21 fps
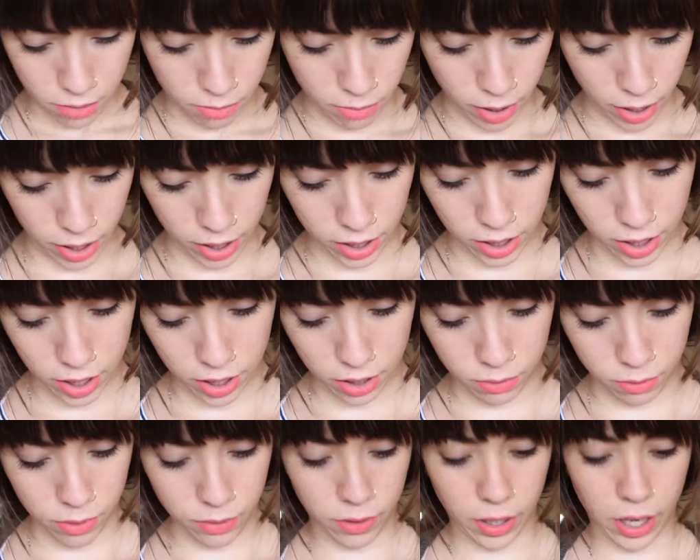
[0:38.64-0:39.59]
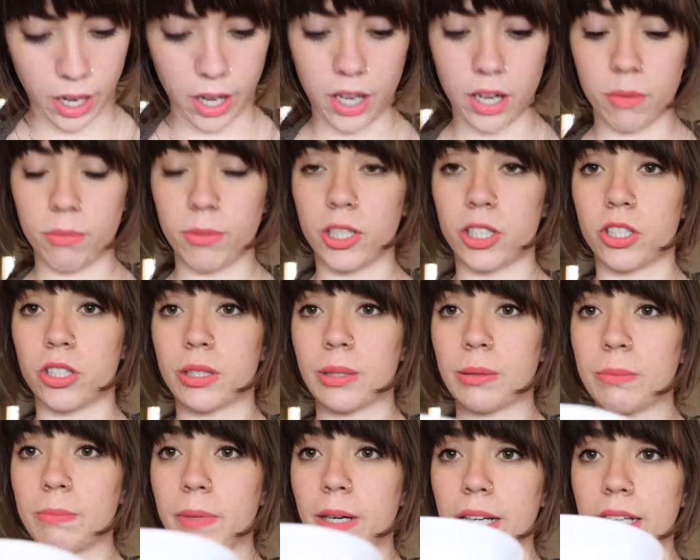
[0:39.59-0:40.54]
but then we've got a bunch of
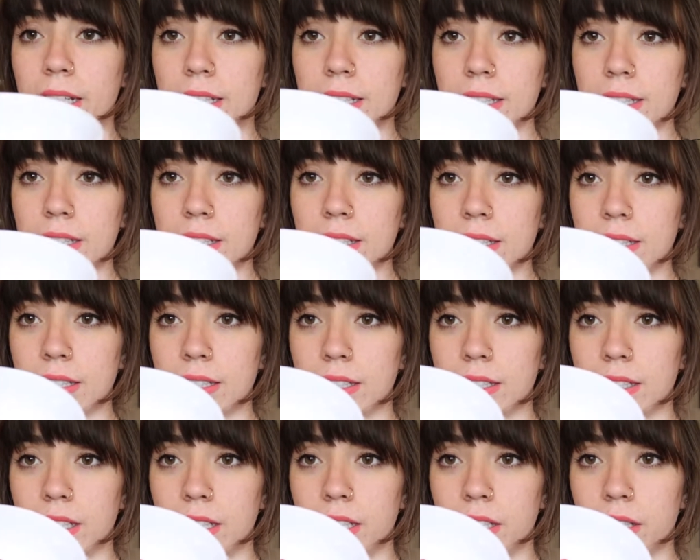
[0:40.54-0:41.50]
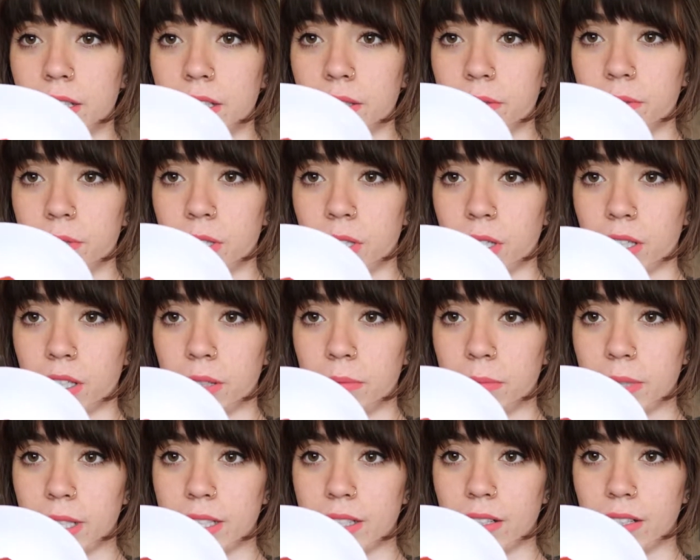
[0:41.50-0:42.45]
spices in here which are gonna
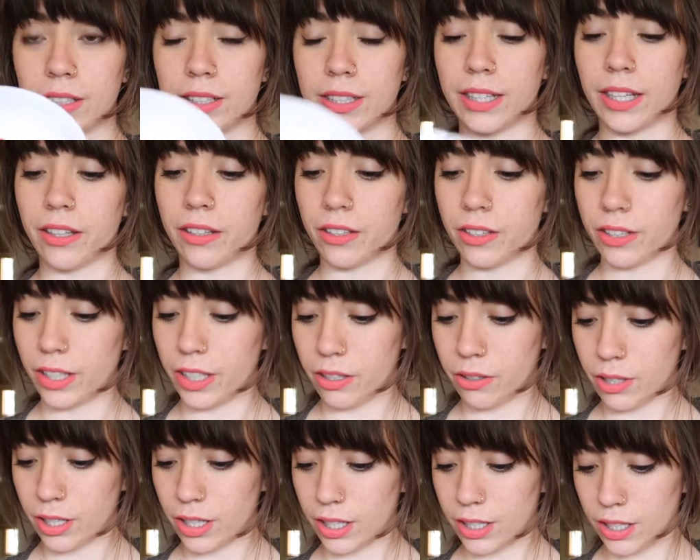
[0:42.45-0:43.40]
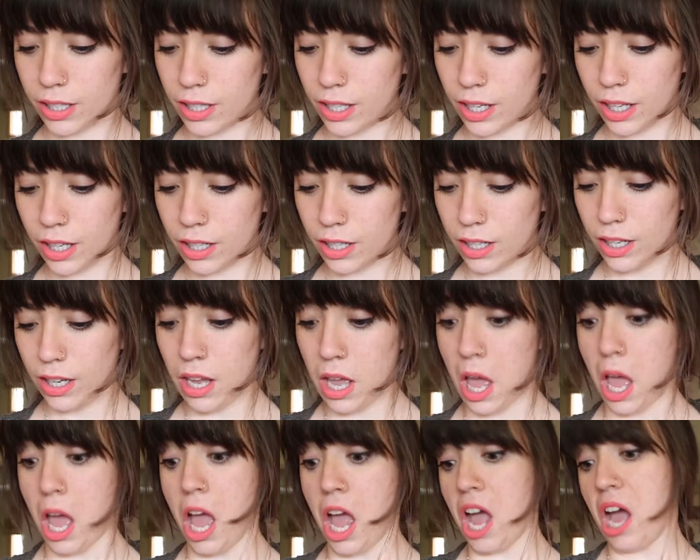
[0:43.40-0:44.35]
mix all together. Now that I did that,
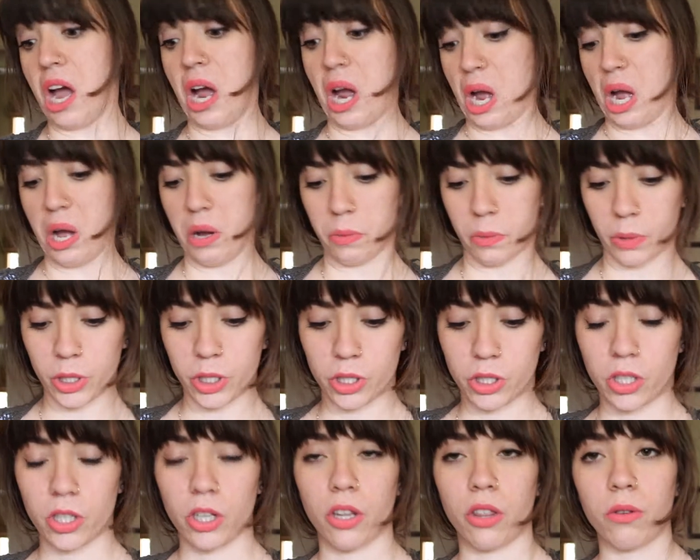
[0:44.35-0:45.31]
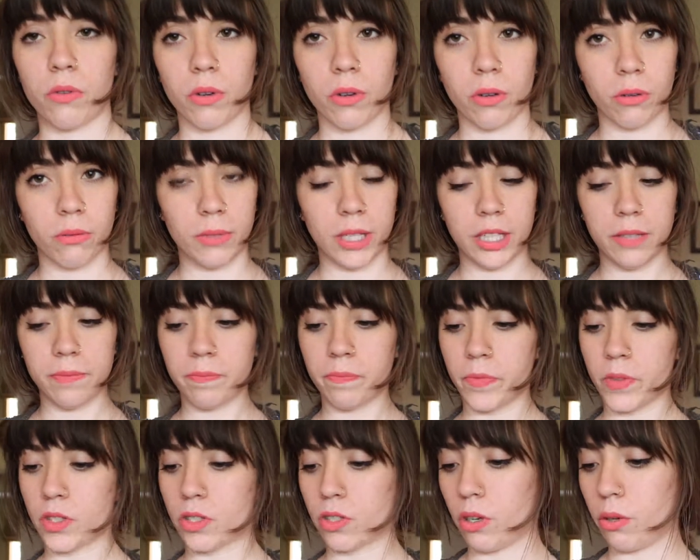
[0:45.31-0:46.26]
we're just gonna throw them in.
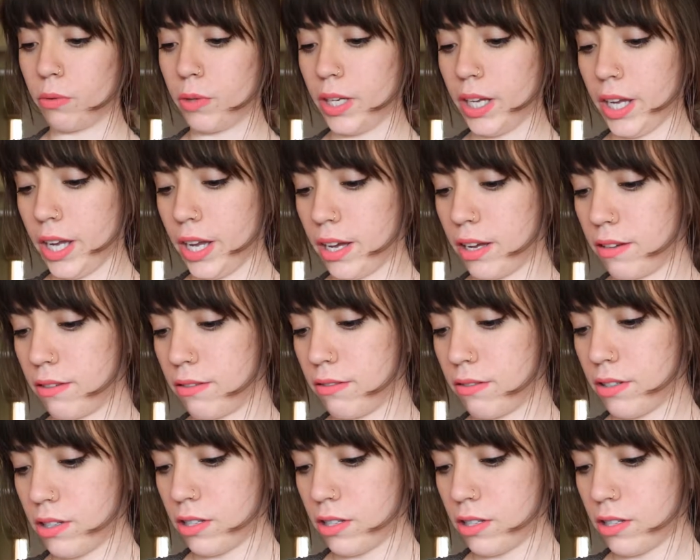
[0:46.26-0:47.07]
So we have